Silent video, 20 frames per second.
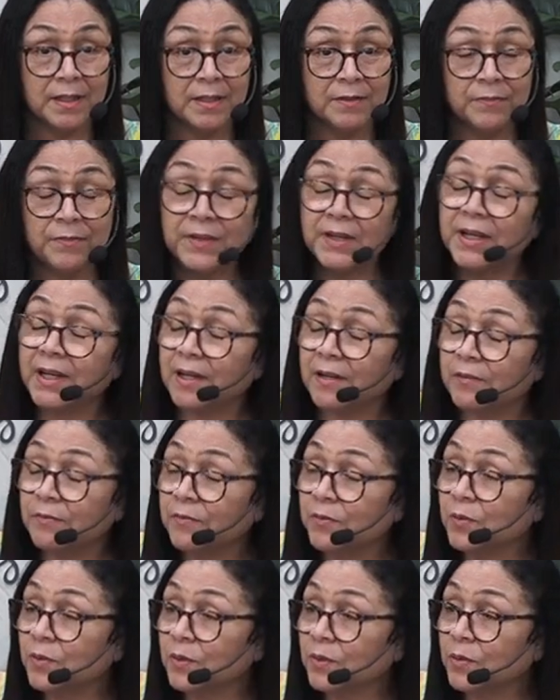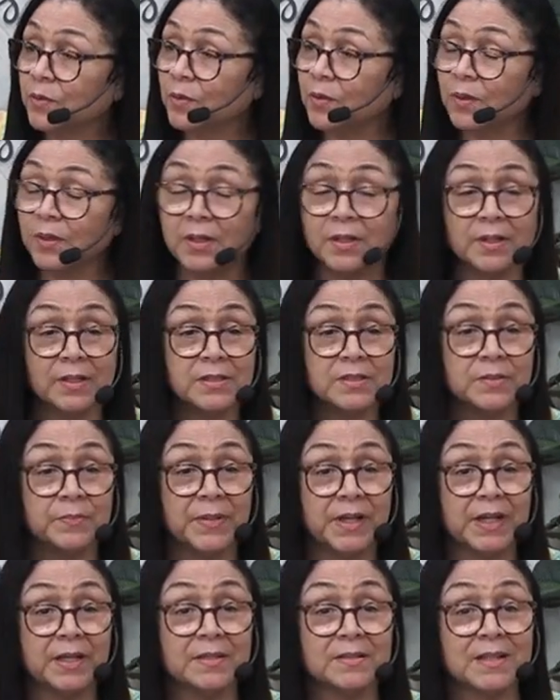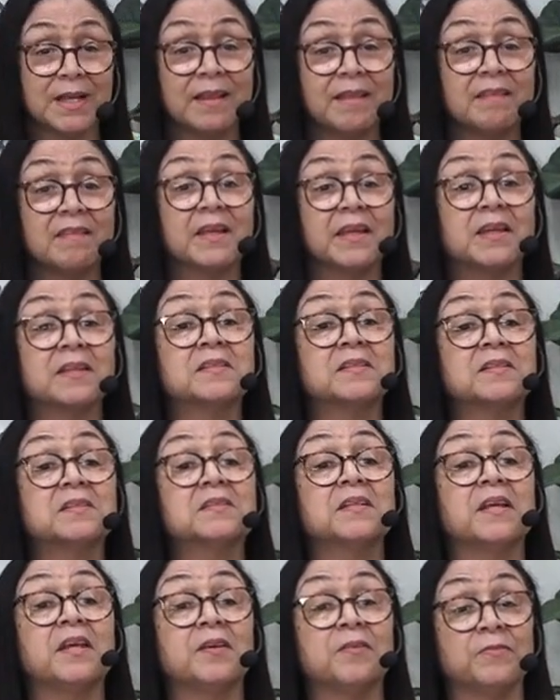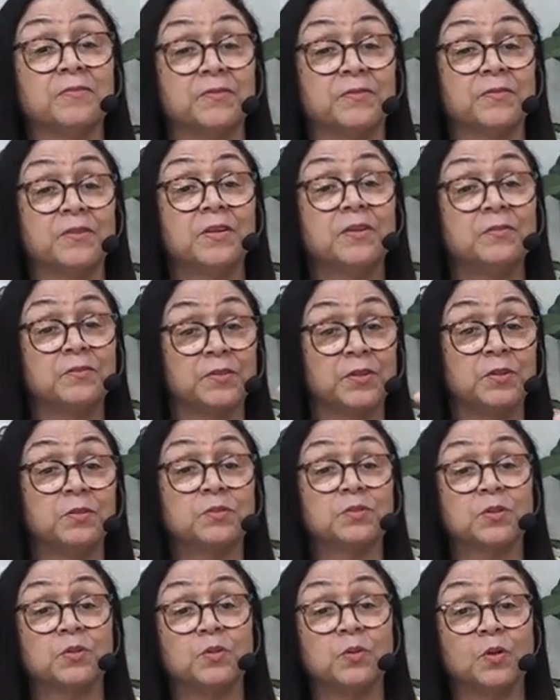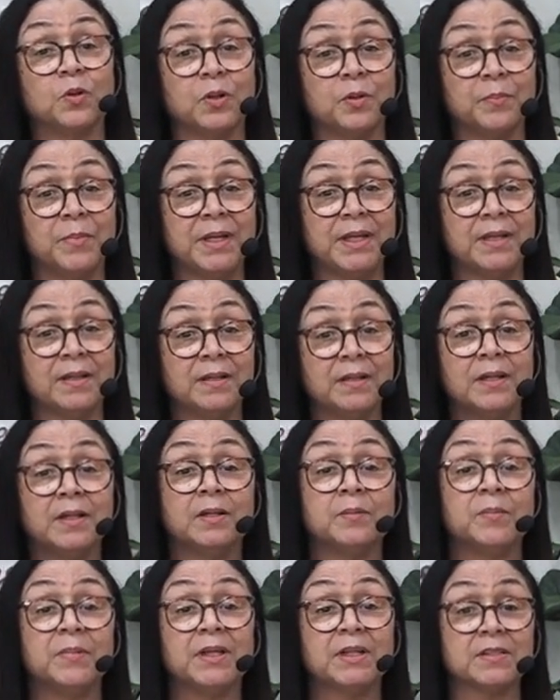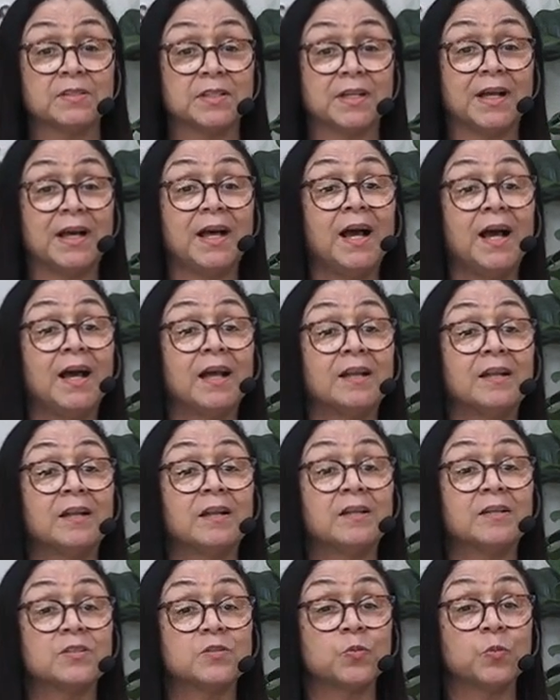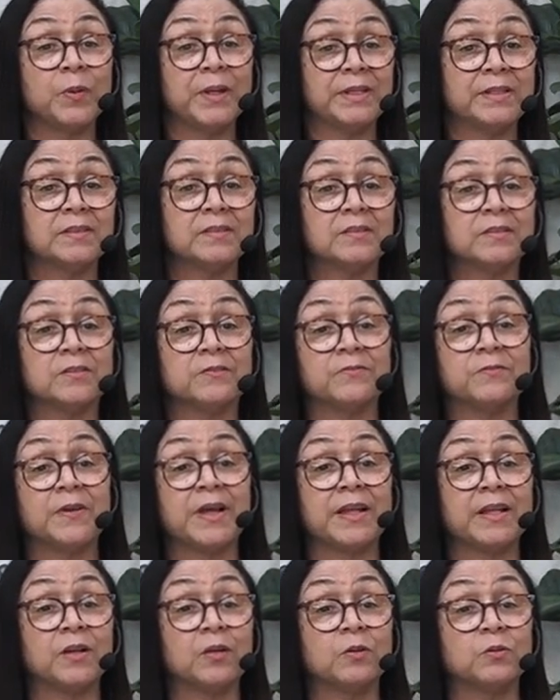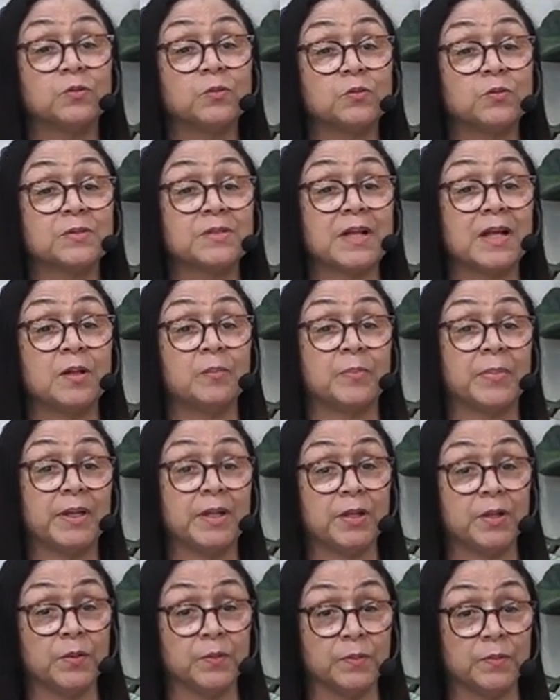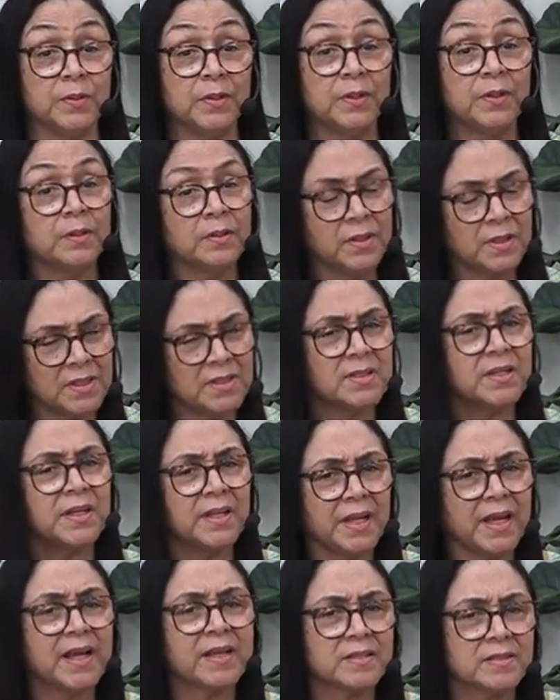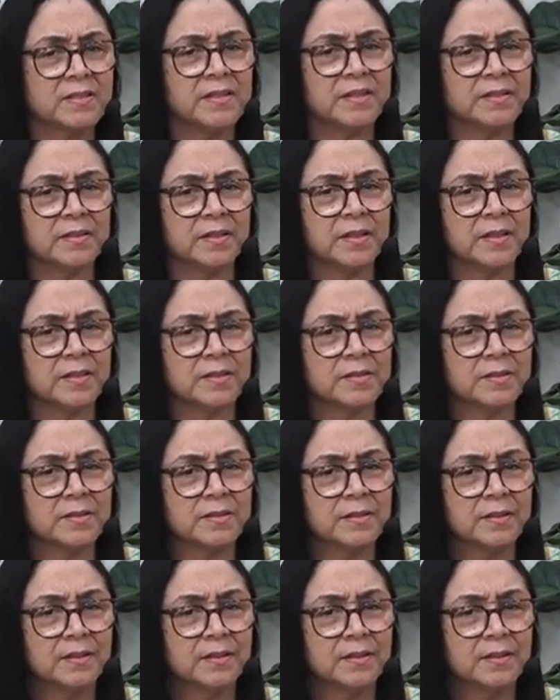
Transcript: If you get a phone call, it's because I think it's safe for you to call me because your handler is waiting to find out who's helping you. These are the ex-Satanists.